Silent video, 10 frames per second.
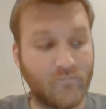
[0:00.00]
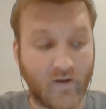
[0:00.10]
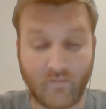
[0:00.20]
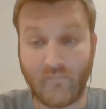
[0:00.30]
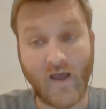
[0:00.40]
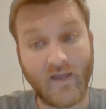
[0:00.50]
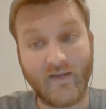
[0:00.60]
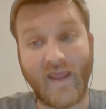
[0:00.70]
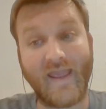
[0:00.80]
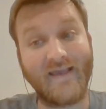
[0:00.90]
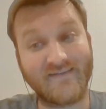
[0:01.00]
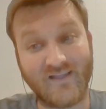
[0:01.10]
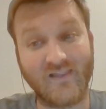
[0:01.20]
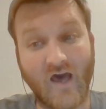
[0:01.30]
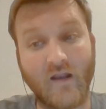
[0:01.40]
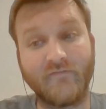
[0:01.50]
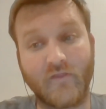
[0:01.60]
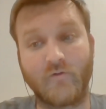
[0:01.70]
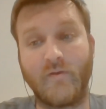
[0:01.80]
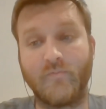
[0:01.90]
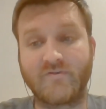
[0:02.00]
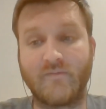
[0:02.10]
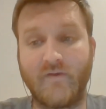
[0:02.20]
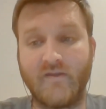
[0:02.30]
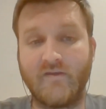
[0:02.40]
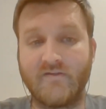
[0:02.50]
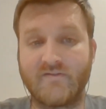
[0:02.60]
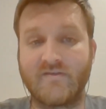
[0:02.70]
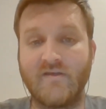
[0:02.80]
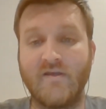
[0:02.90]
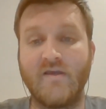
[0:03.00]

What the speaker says: But in mine and a lot of other people's opinions,